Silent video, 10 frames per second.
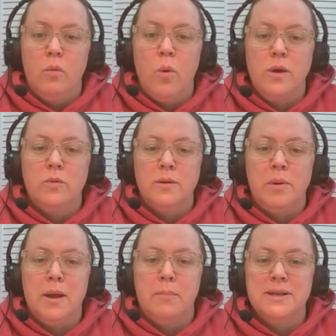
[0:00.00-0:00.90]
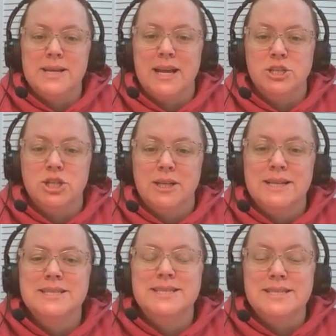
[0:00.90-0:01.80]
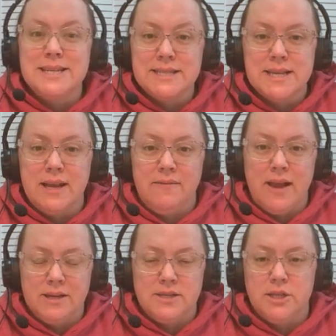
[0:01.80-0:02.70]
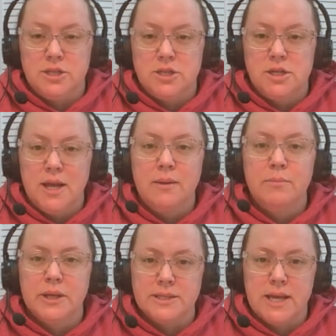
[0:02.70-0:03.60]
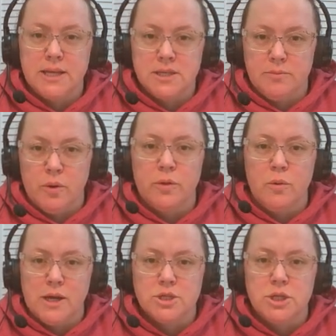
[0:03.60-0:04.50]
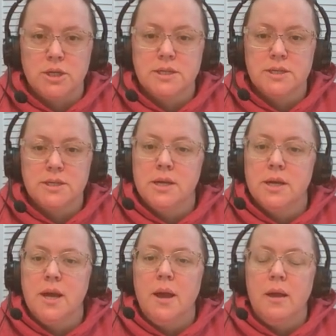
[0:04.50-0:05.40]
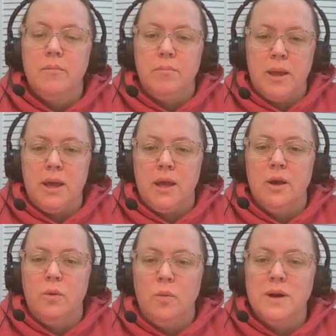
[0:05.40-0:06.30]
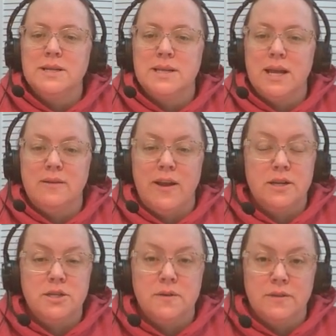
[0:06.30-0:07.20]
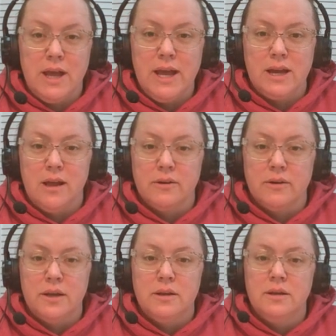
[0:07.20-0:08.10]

What would be a potential disadvantage? Please answer both questions. B. What is the advantage of light coloring?